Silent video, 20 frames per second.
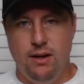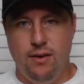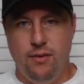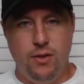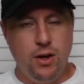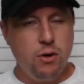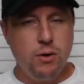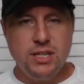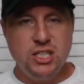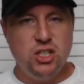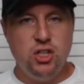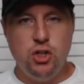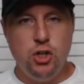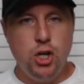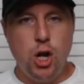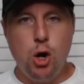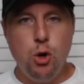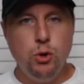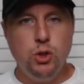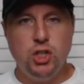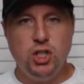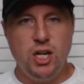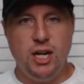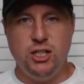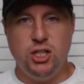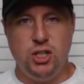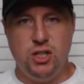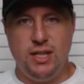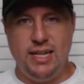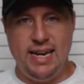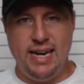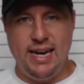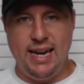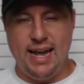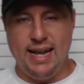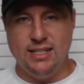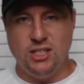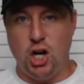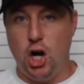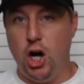There is no such thing
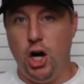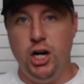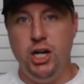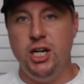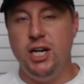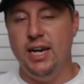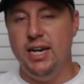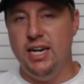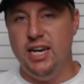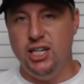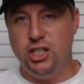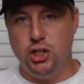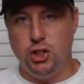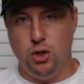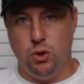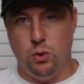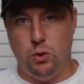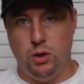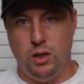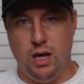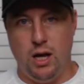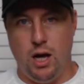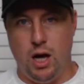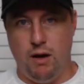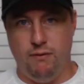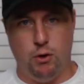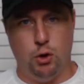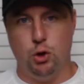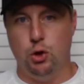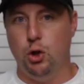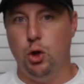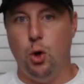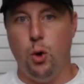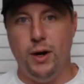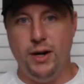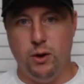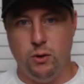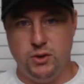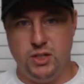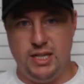as unconditional love or
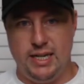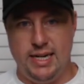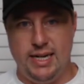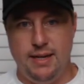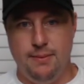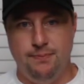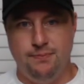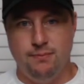loyalty